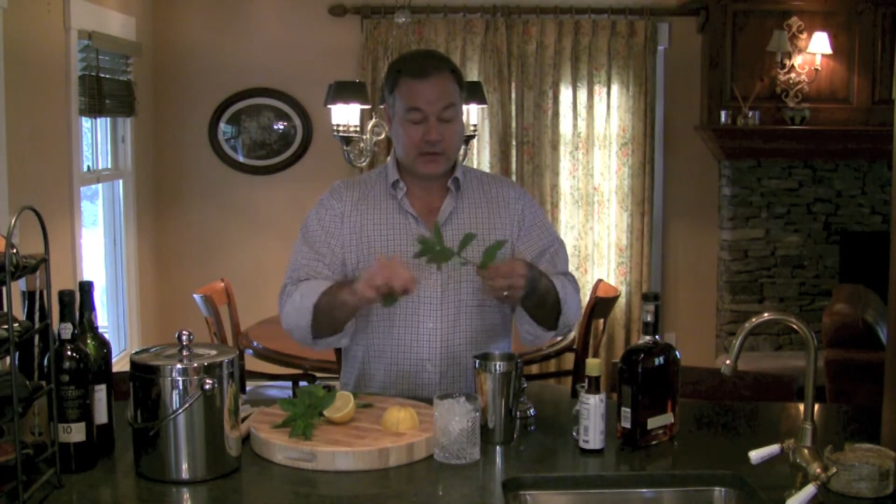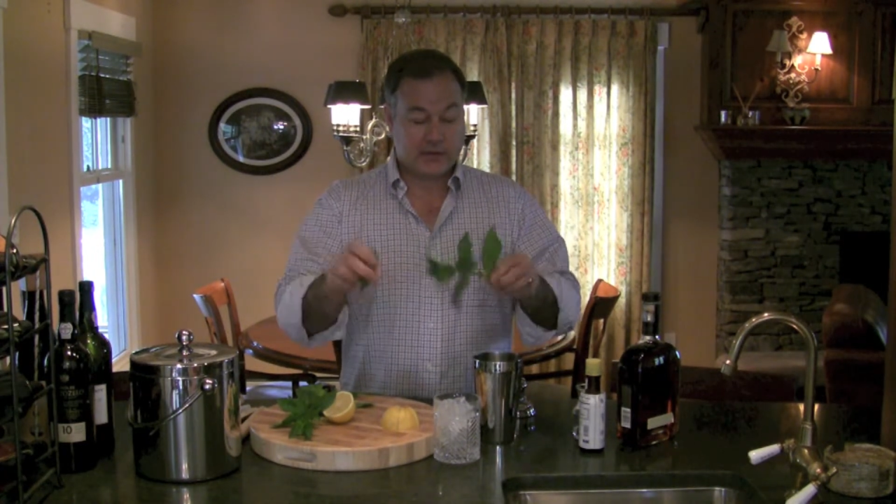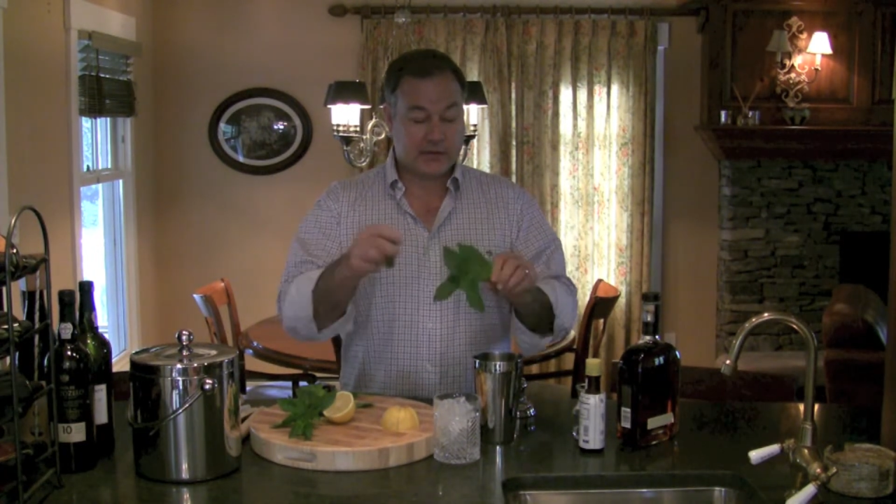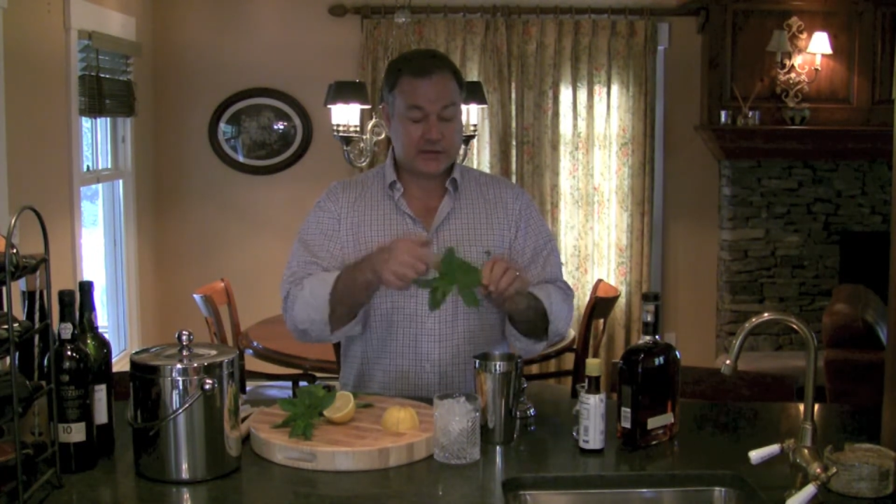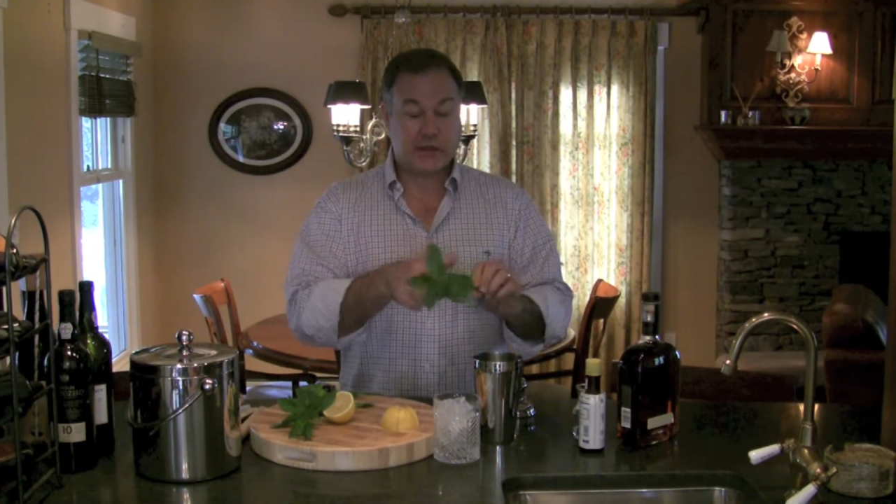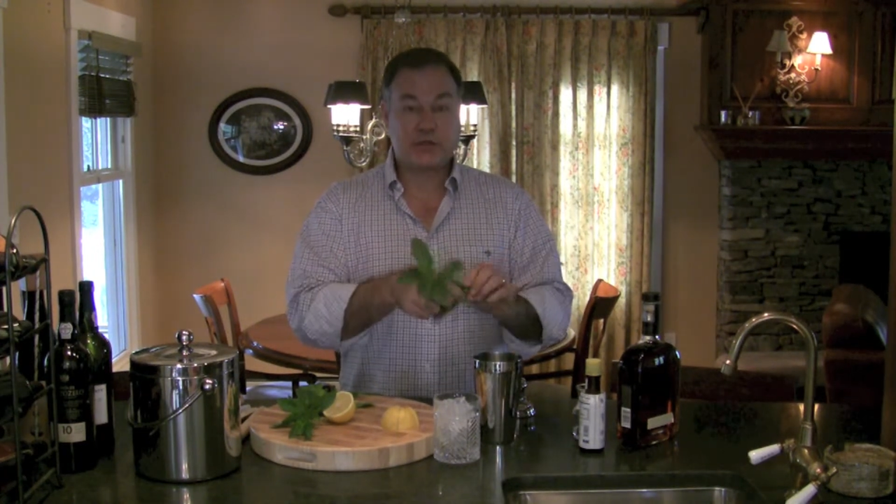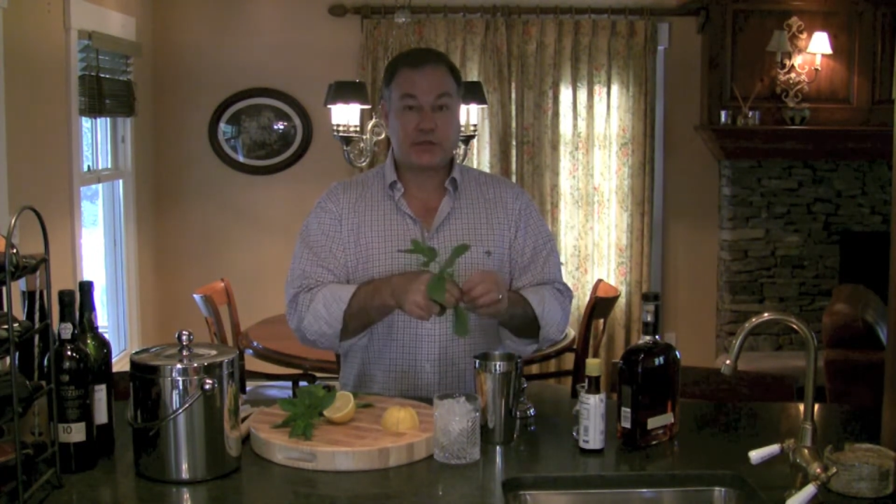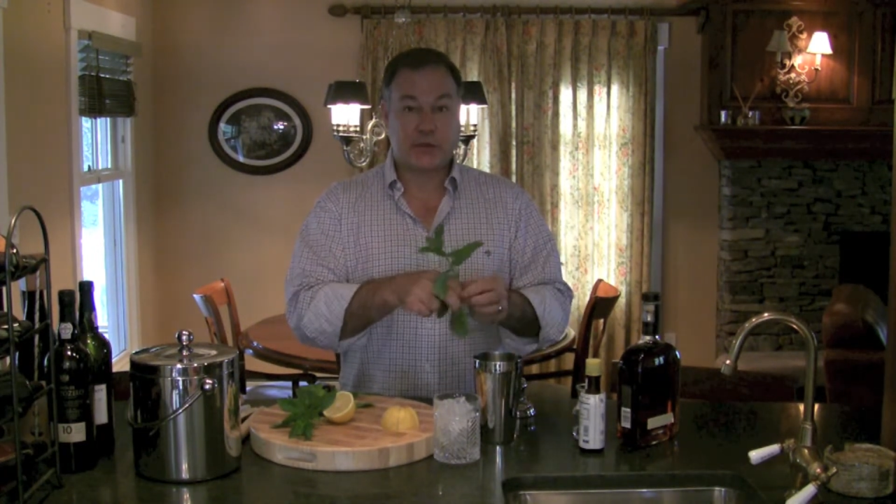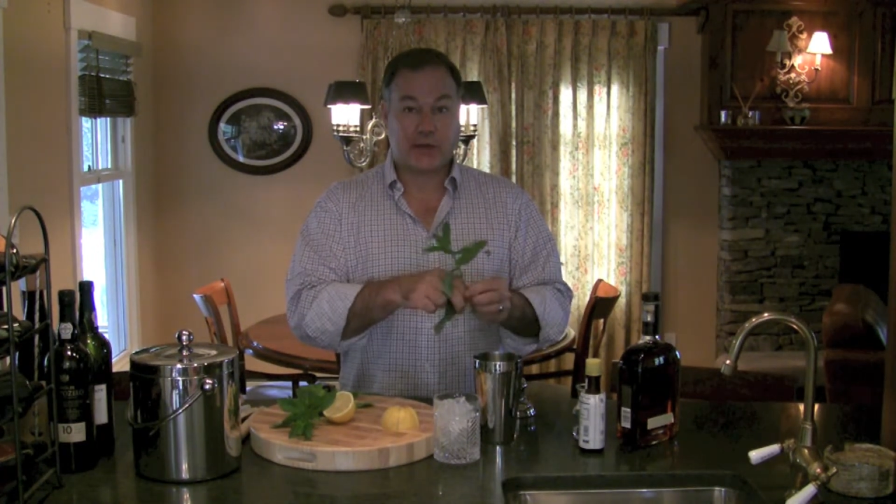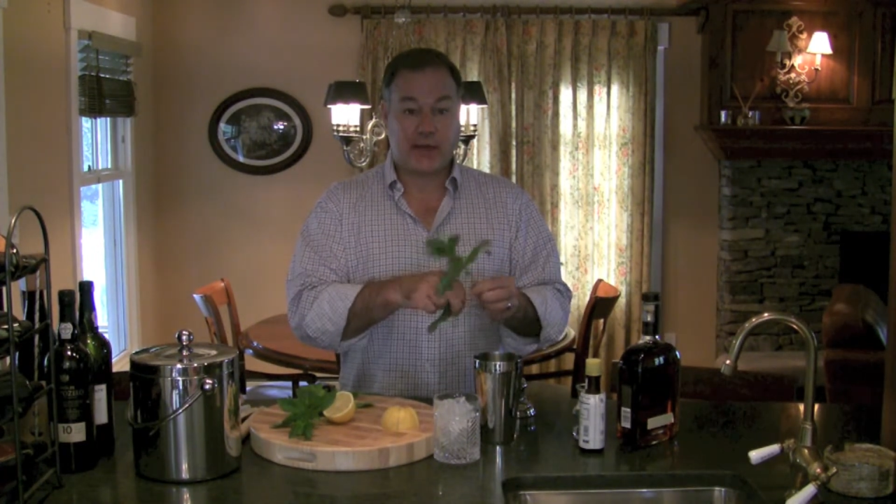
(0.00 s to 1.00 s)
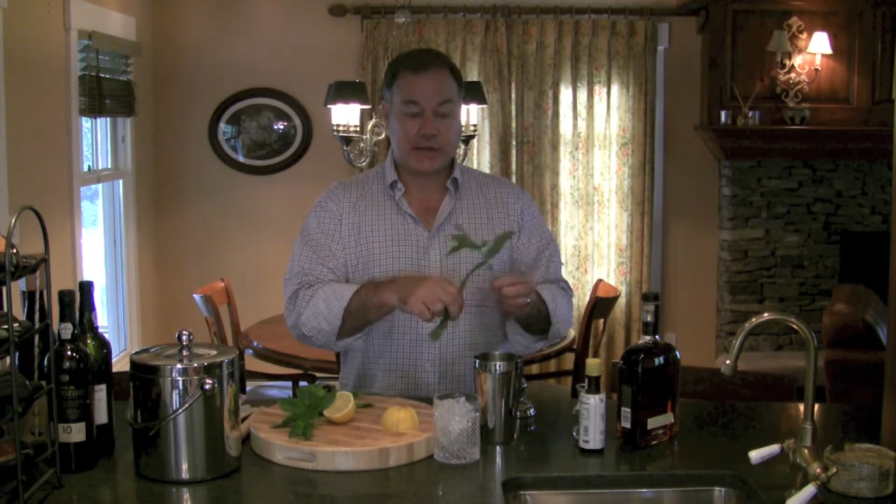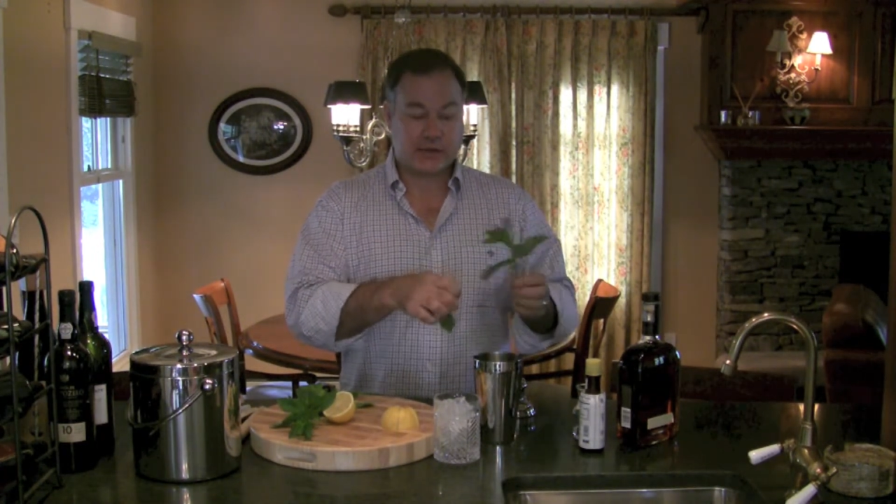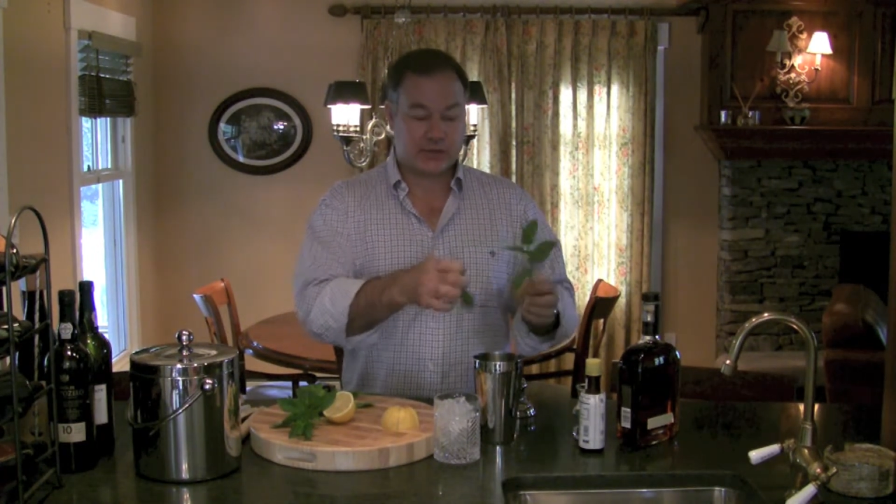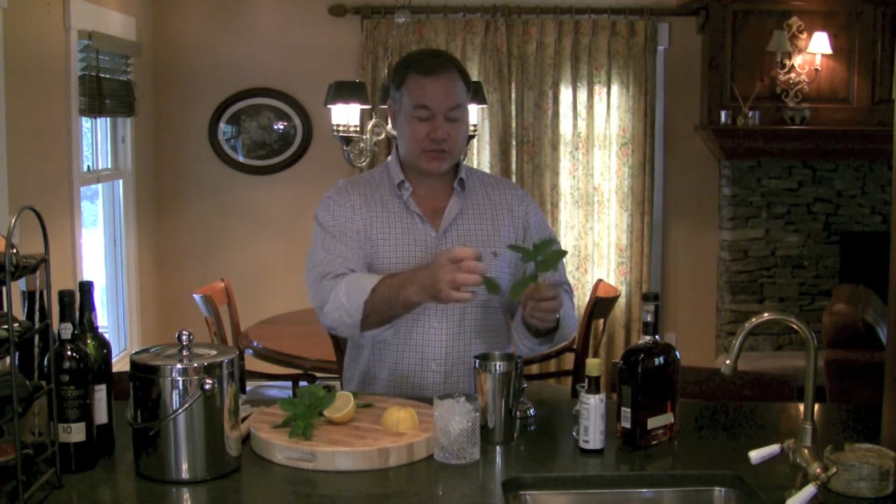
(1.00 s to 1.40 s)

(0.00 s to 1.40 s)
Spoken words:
This goes into a cocktail